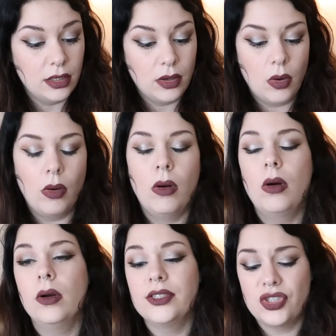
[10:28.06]

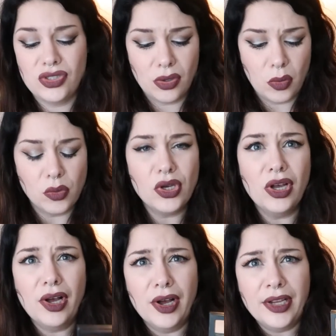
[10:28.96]
Oh, it's so
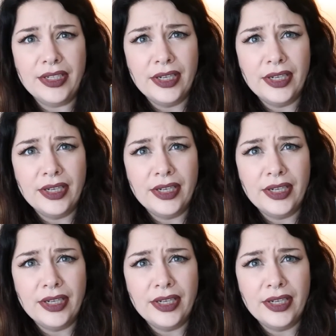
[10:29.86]
good.